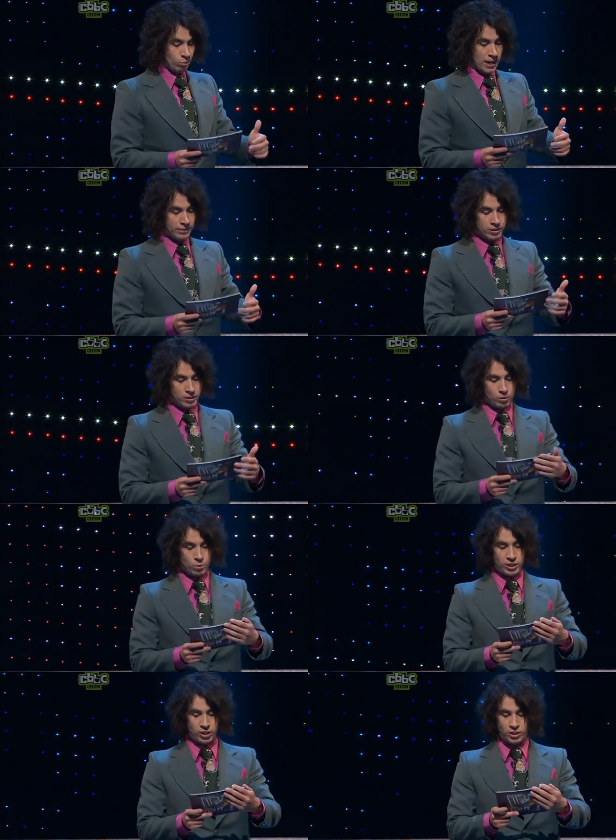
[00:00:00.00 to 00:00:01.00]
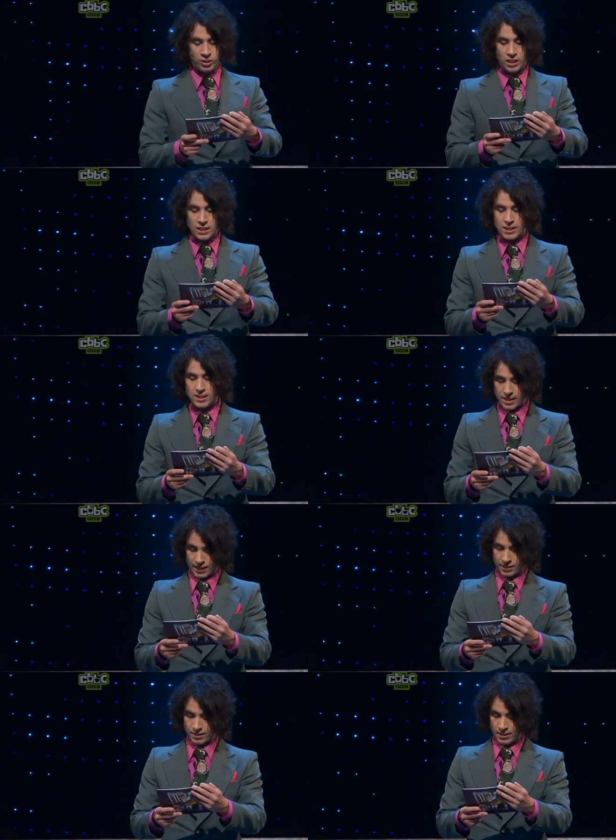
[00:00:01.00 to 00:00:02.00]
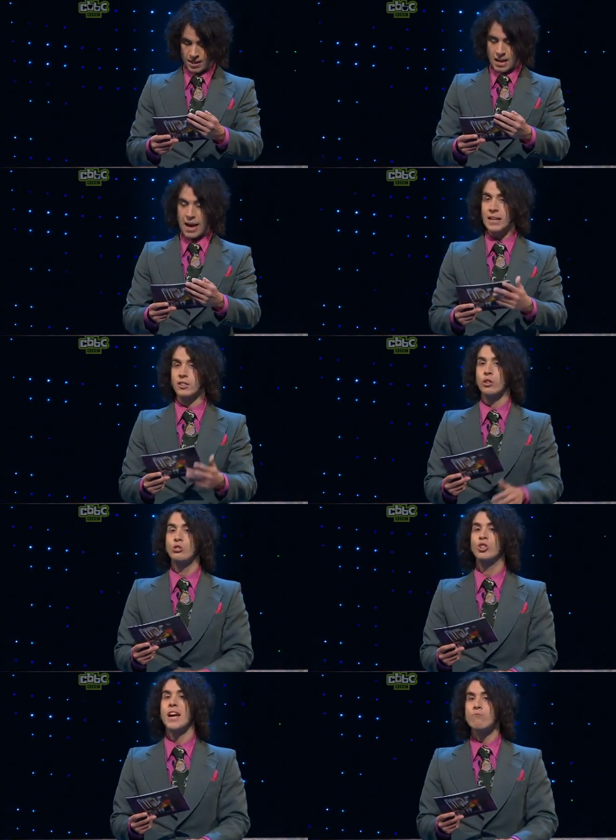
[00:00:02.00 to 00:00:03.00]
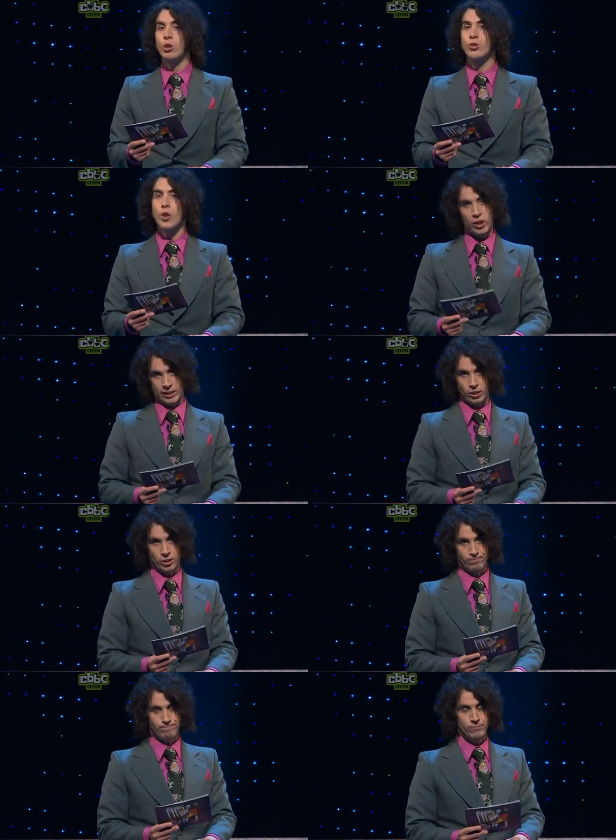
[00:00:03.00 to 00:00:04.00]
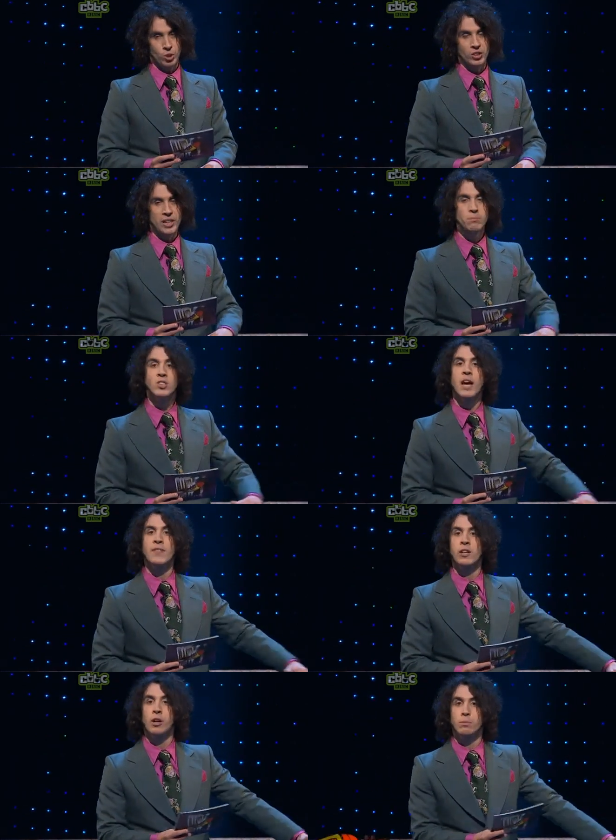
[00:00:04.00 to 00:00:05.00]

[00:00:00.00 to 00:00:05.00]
round. This is question six, and it's on general knowledge. So, Tim, start the clock,